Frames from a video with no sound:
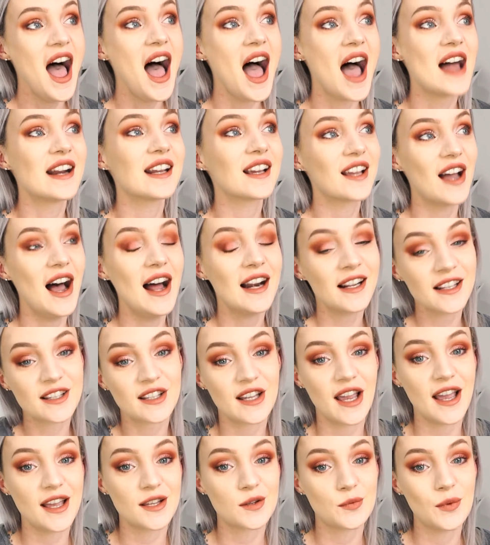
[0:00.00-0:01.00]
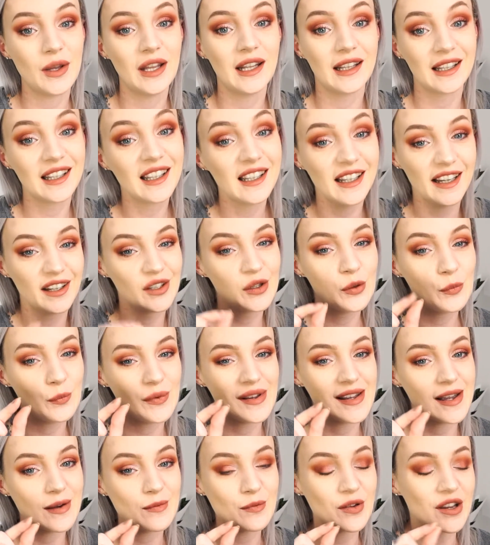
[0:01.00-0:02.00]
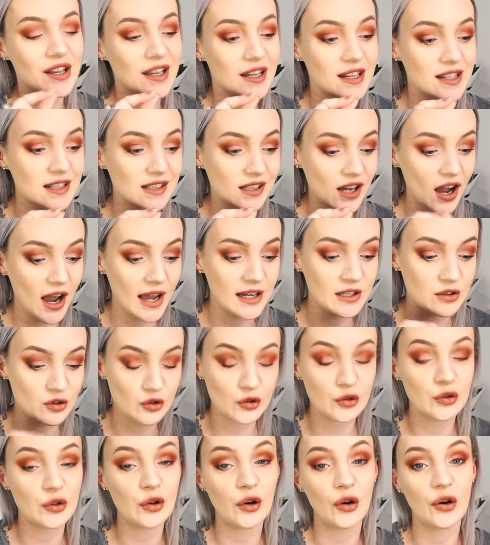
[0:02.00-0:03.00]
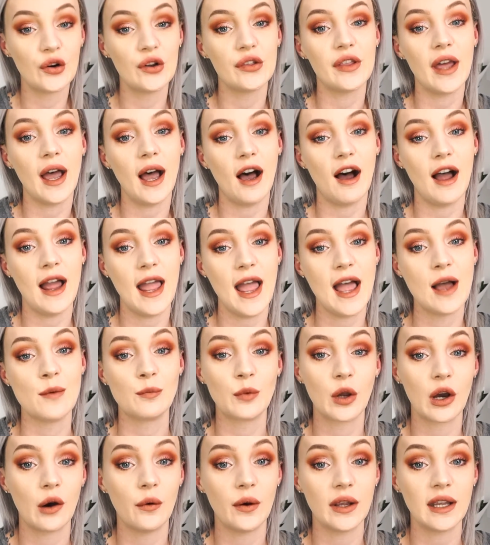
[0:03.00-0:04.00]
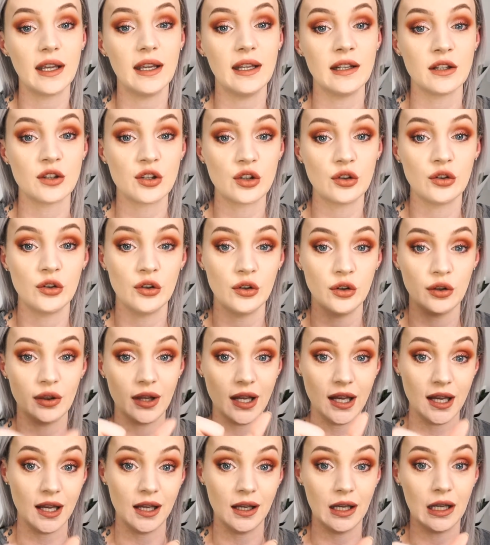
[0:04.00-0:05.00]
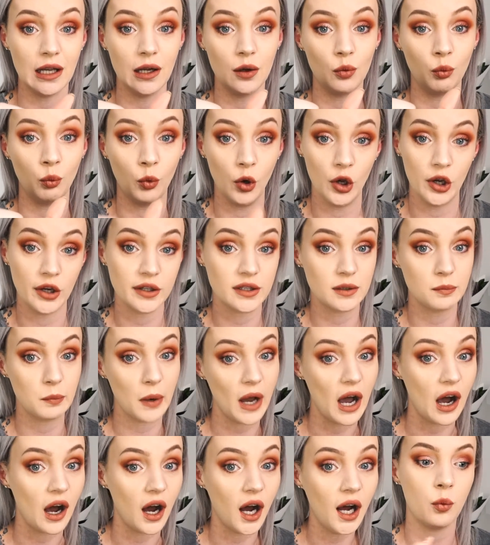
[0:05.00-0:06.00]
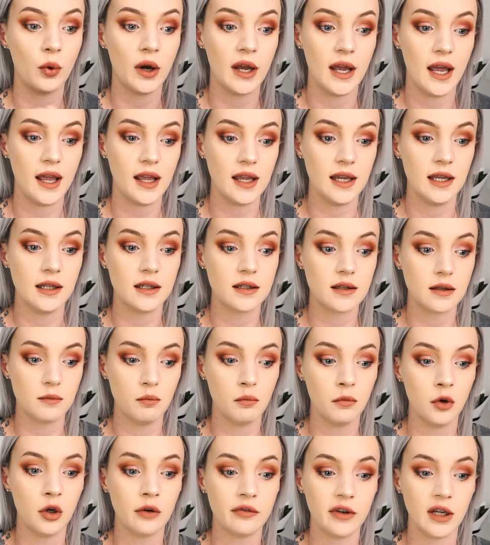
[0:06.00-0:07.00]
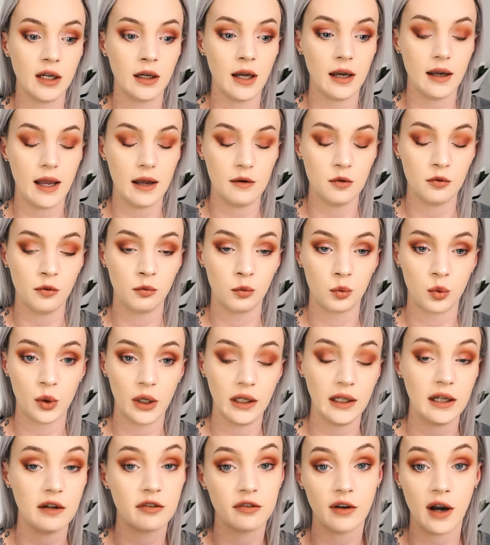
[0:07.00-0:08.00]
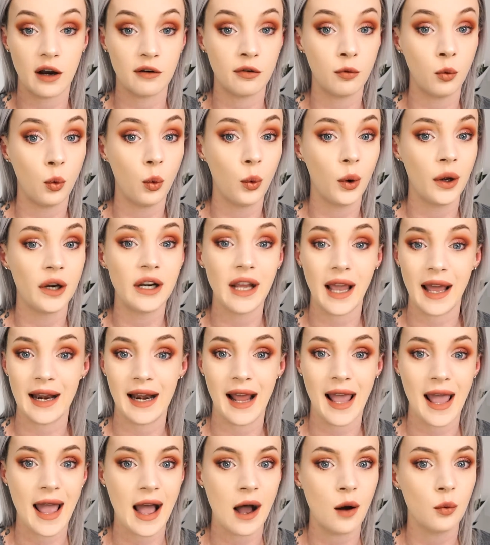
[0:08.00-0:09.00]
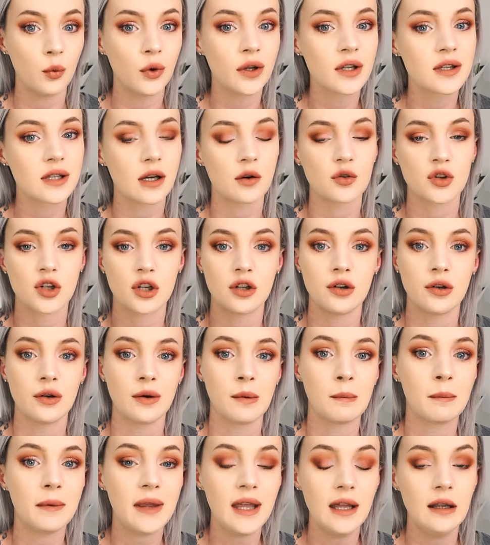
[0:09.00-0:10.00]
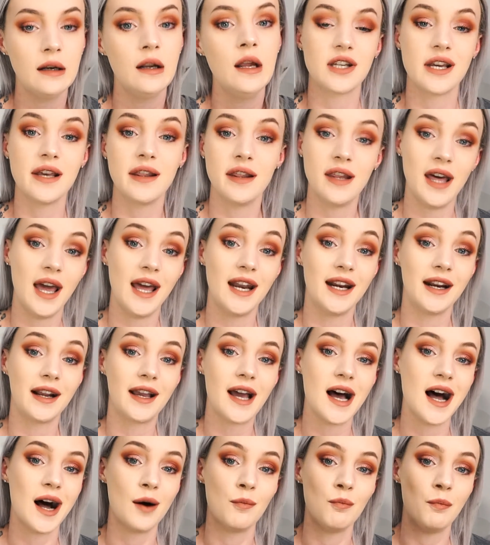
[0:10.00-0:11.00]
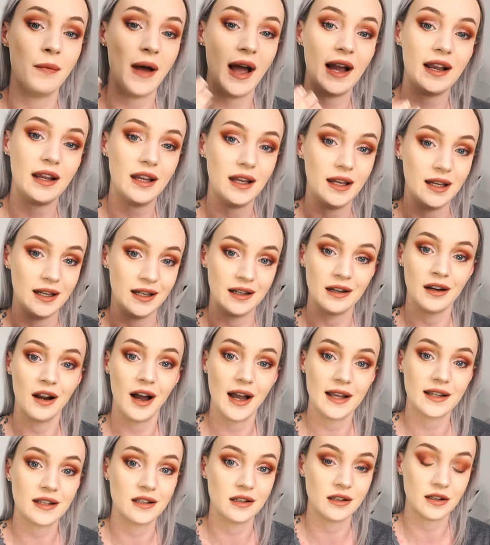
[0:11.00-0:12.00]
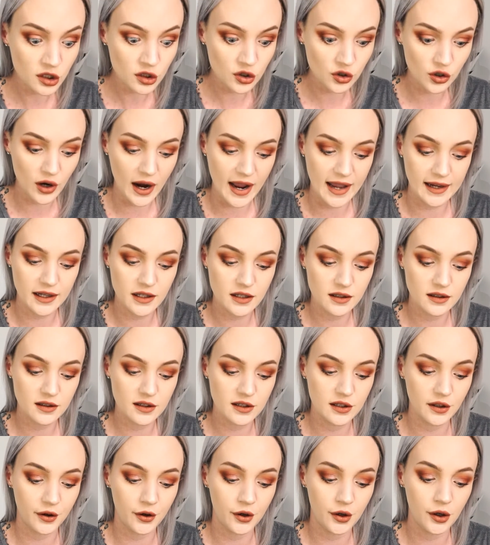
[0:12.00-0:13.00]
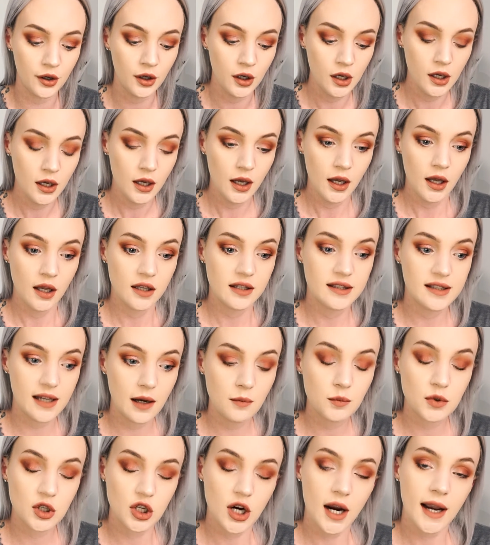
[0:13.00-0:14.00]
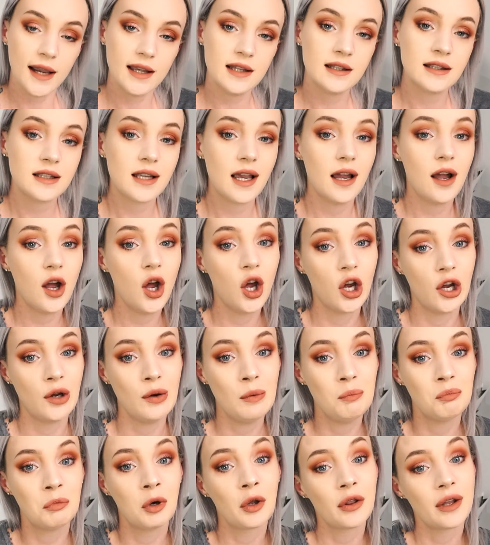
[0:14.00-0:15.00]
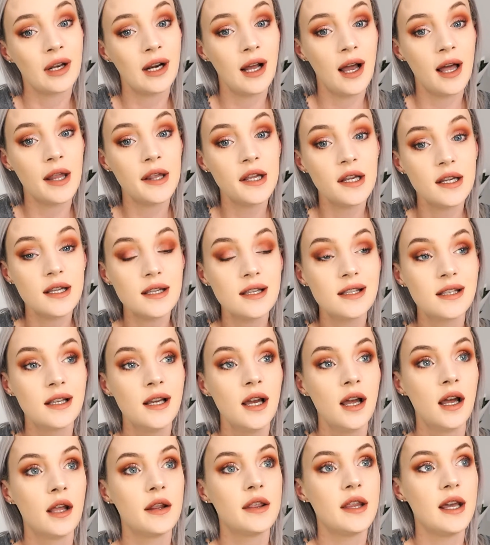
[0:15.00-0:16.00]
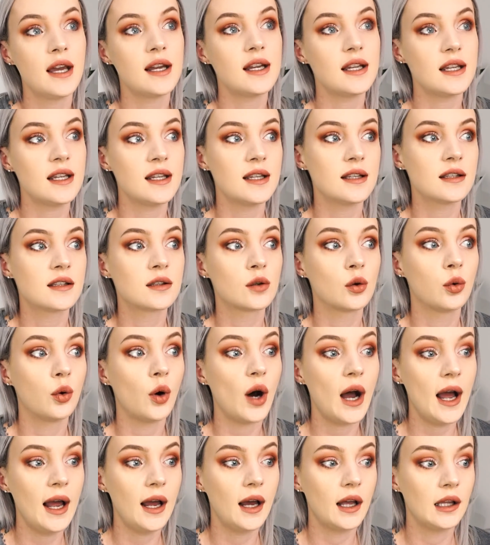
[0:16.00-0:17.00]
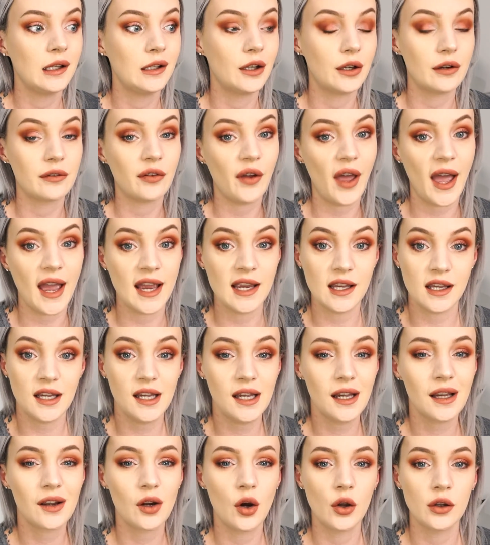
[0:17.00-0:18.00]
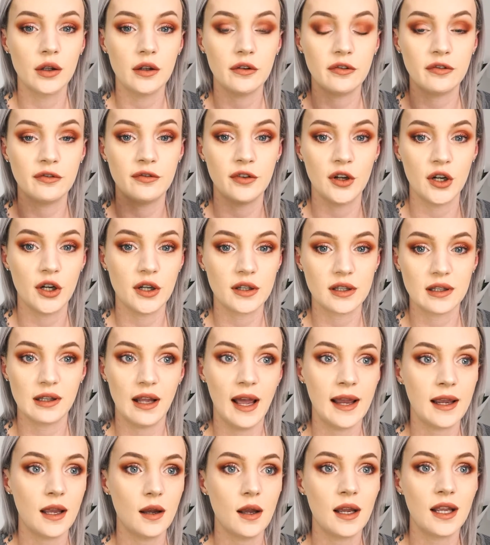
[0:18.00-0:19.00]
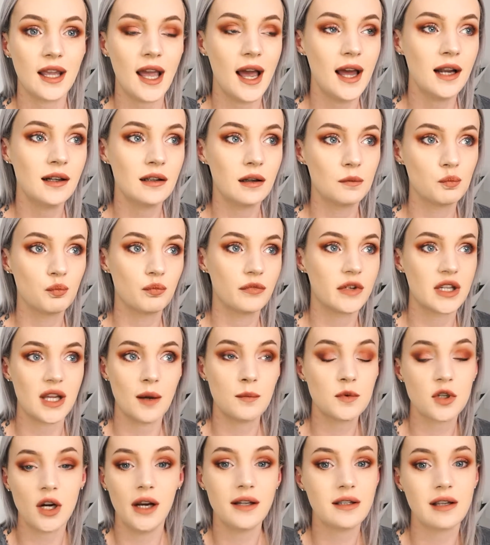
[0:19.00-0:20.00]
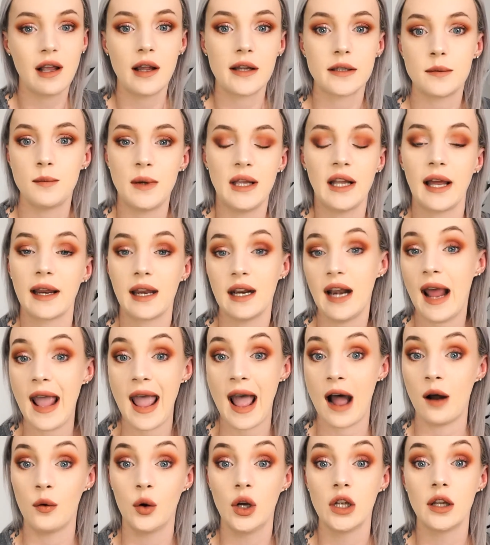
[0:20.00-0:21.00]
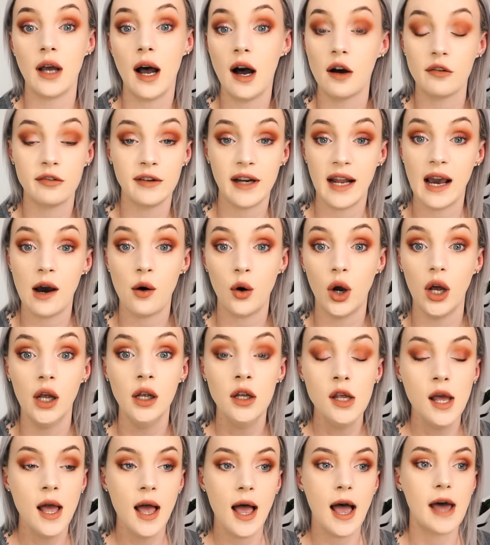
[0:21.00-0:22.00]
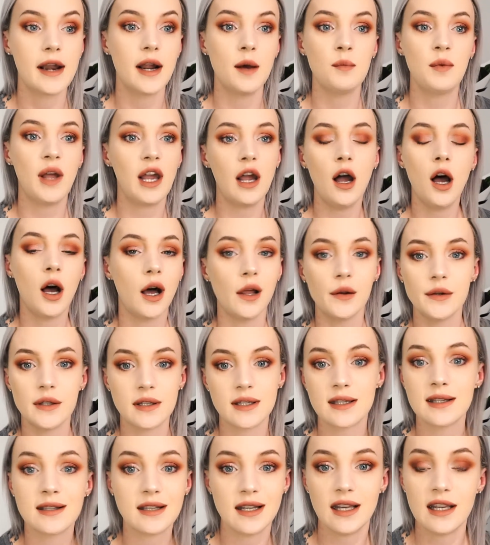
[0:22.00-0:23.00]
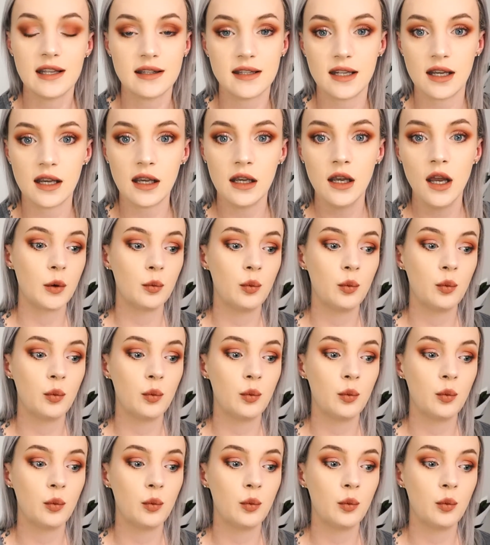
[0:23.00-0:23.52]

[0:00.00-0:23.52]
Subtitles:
And it kind of scares me a little bit because I do know that I am going into the worst part where it's moving really far forward and outwards, I'll show you in a bit, to then come back in nice and straight. So some trays hurt more than others. There is quite a lot of aching on the first, like some trays last me like an hour, half an hour, and I'm like, oh, this is easy.